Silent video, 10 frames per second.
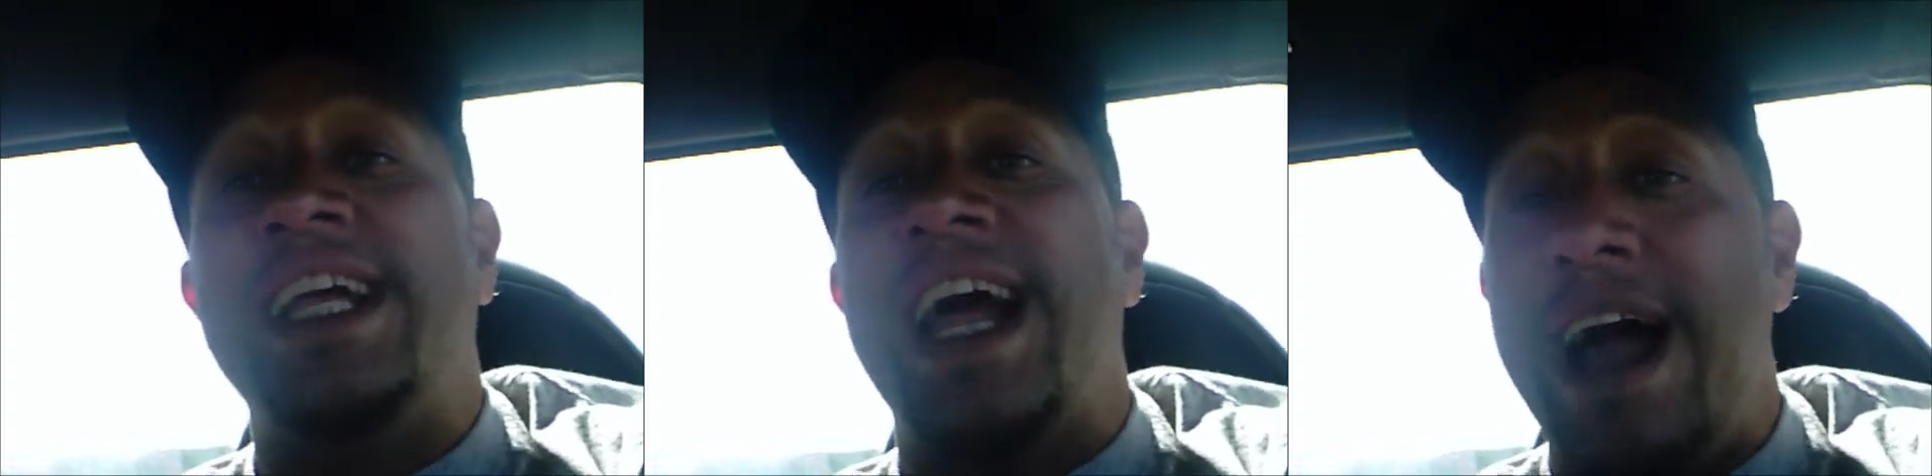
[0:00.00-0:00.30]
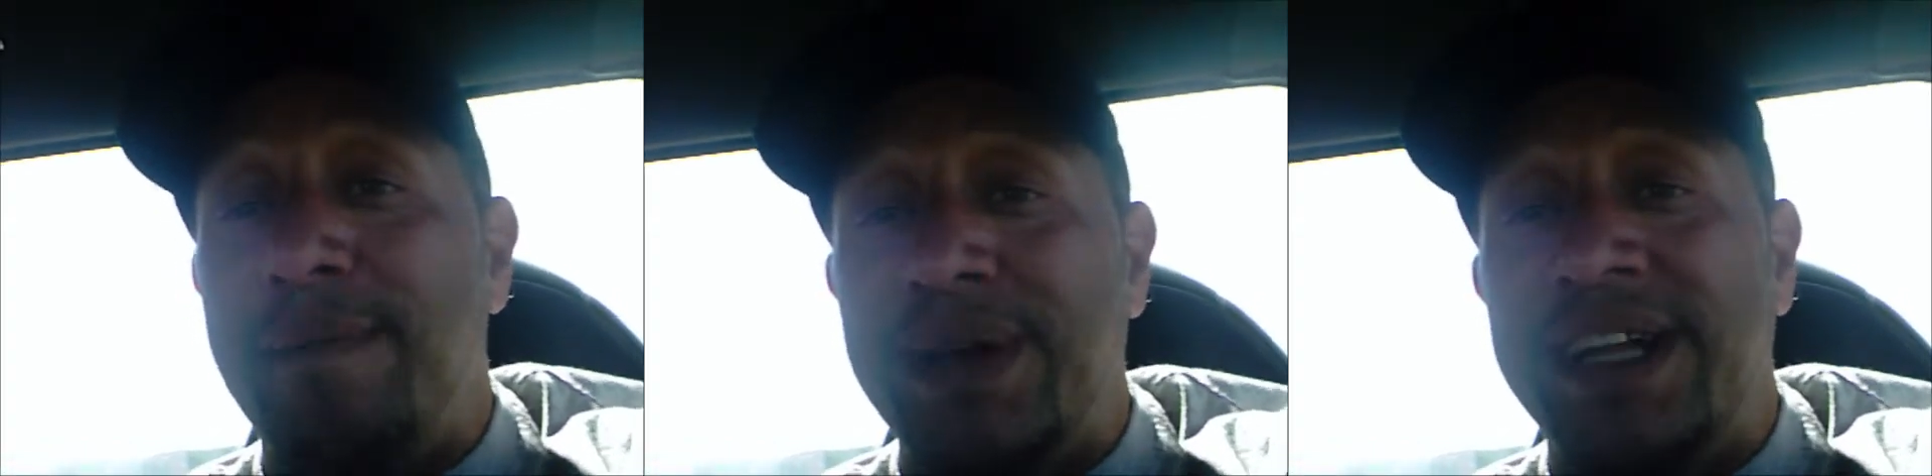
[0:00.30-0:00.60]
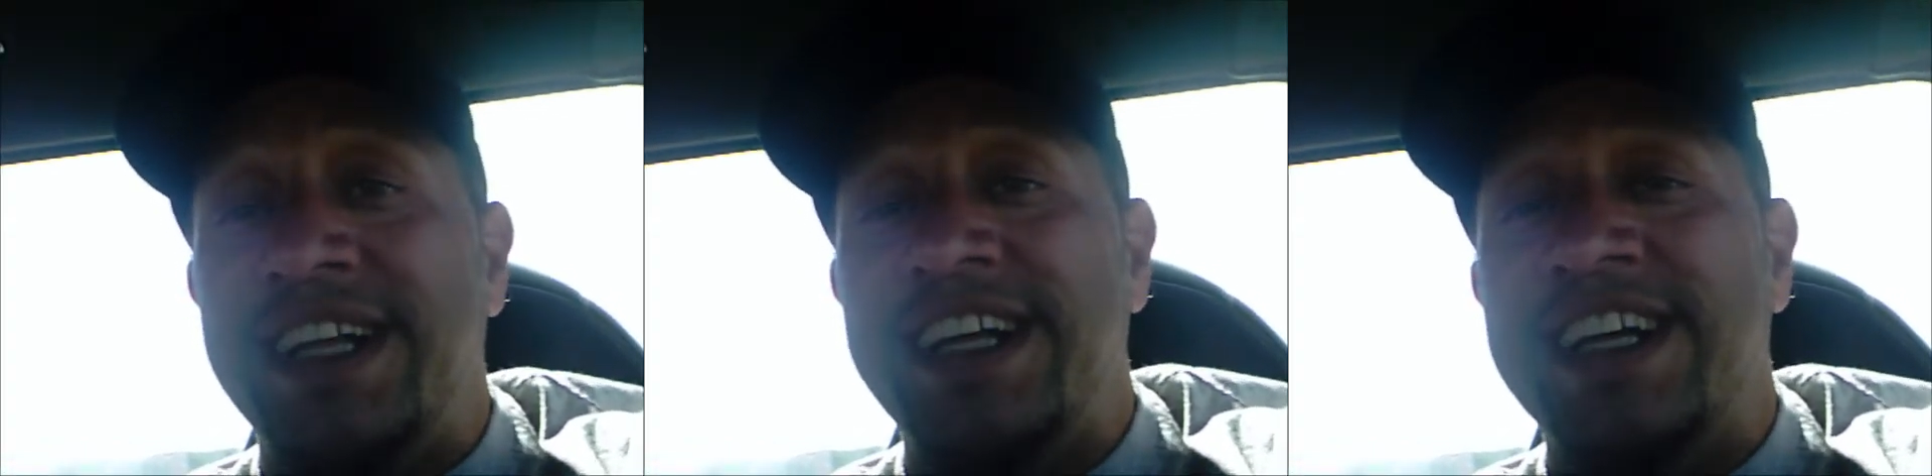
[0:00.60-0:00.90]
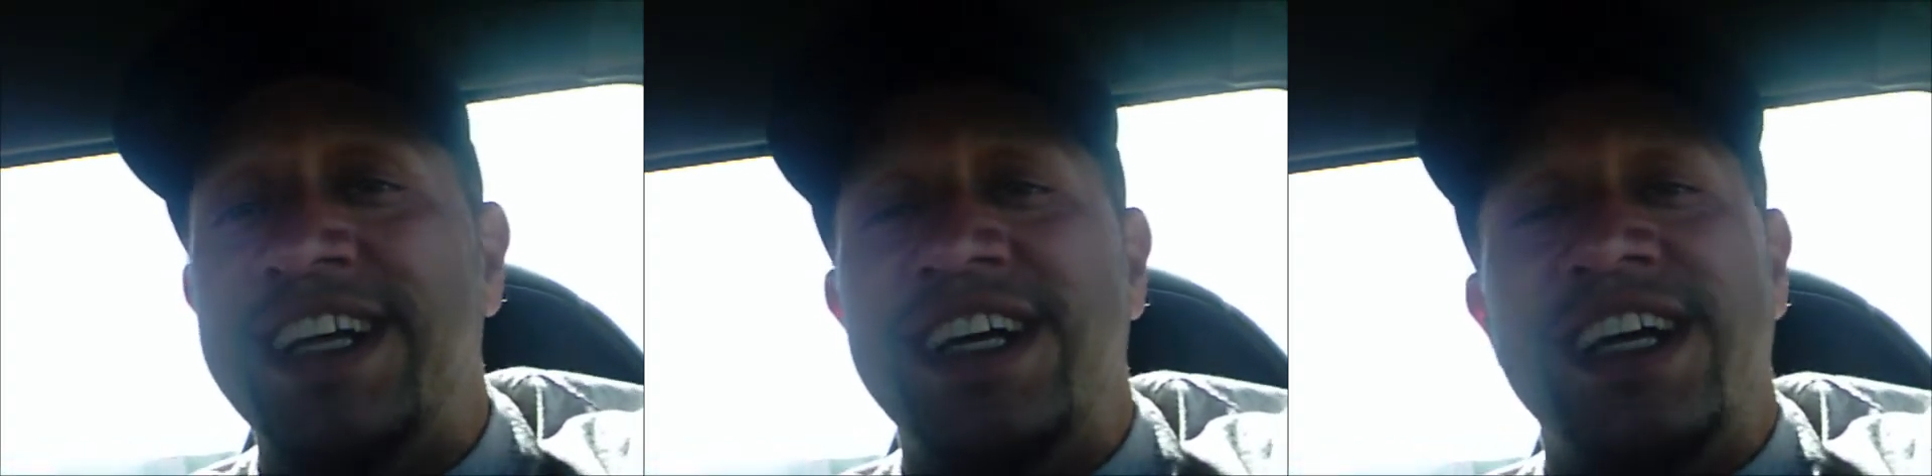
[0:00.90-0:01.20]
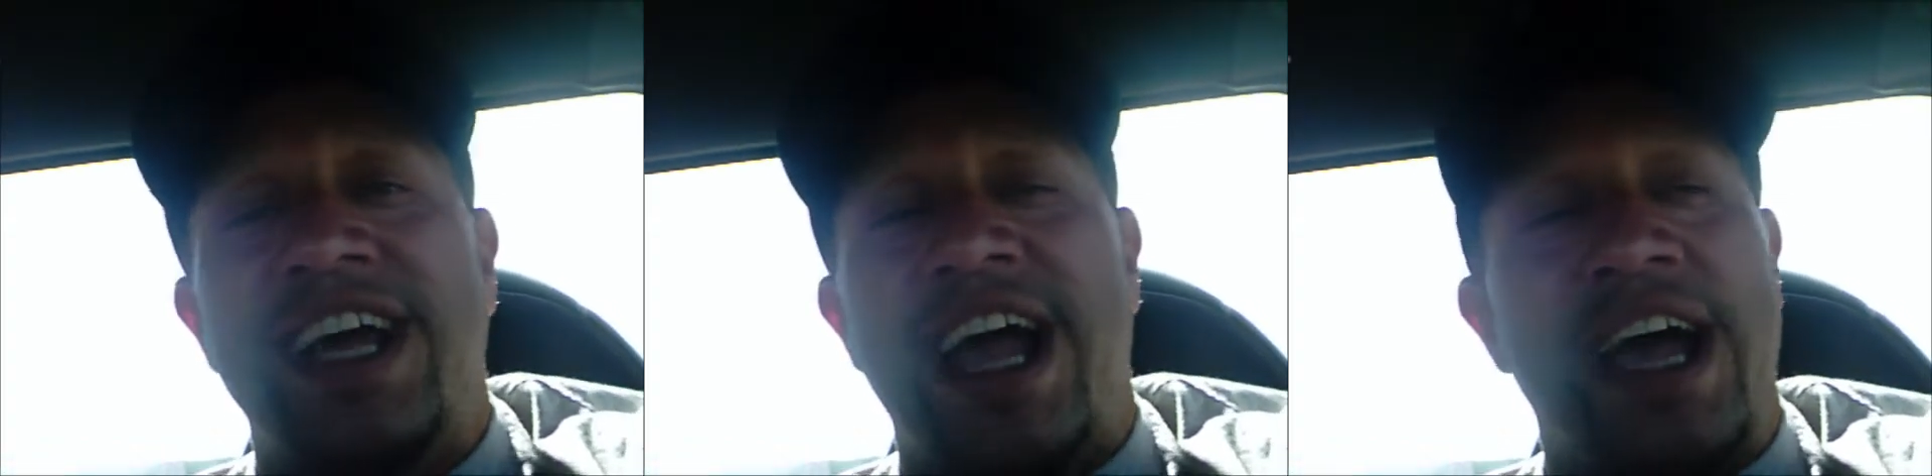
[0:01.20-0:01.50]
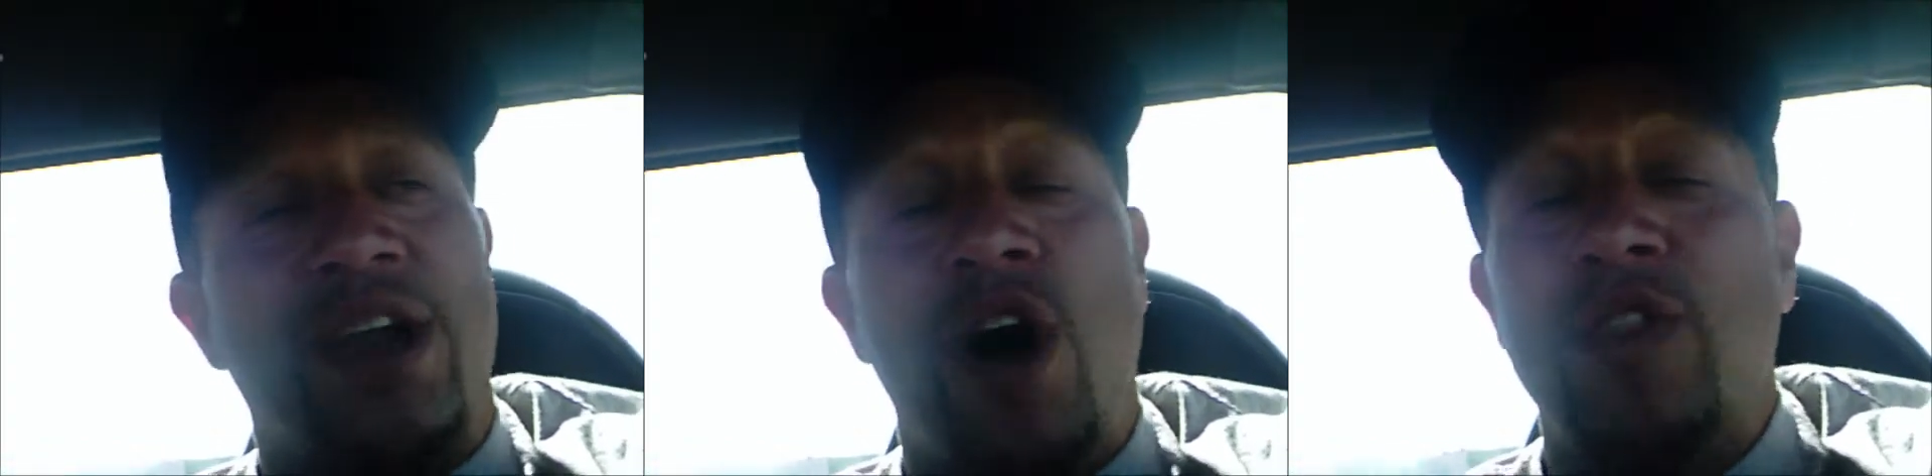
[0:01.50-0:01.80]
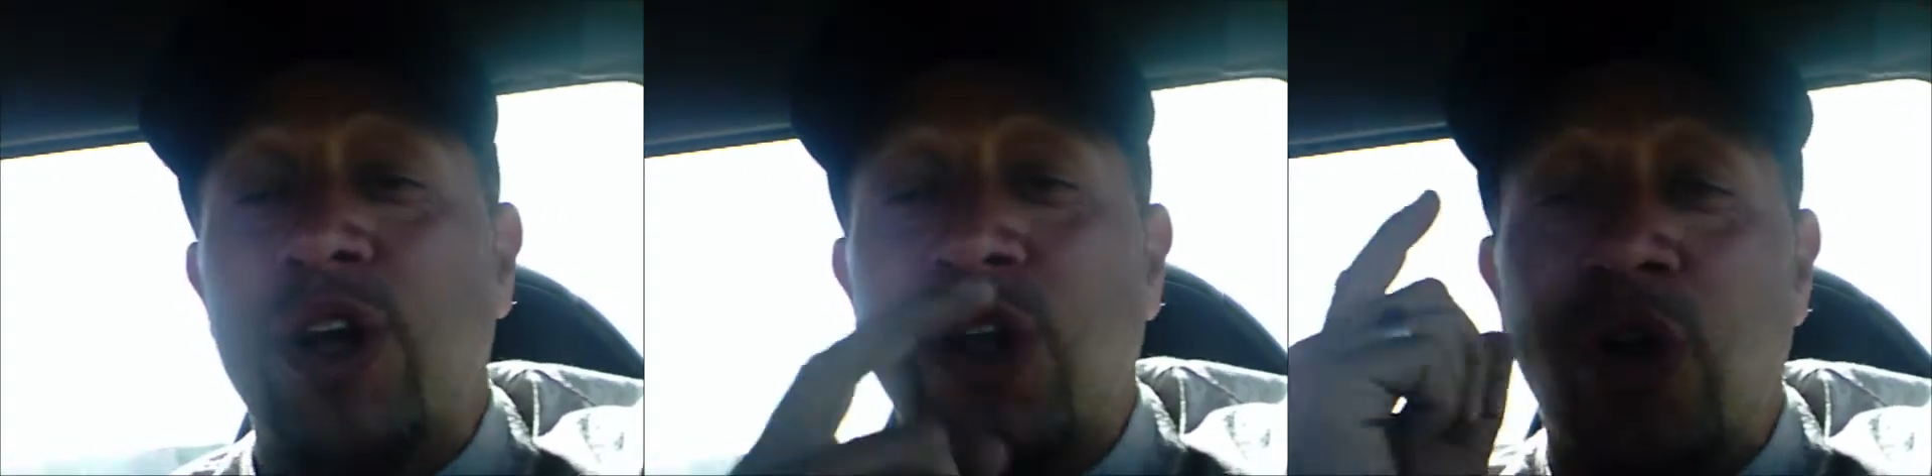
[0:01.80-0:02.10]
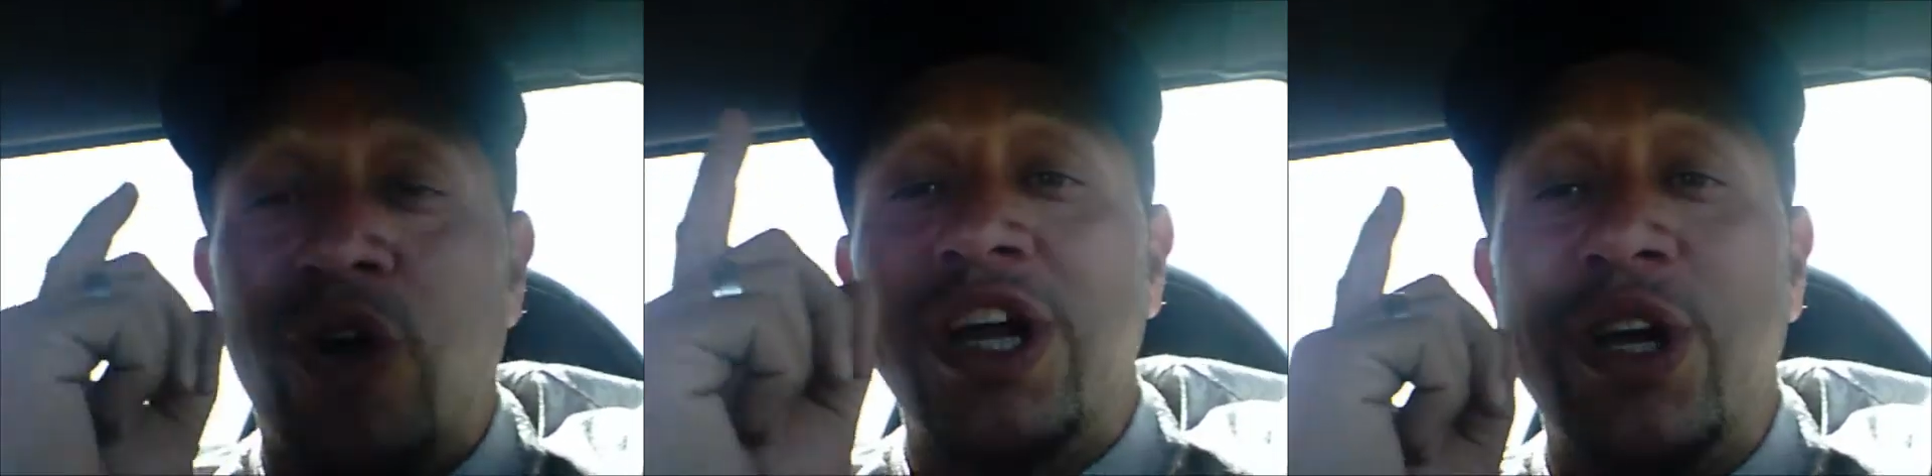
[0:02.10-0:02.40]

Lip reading: happen. And all the glory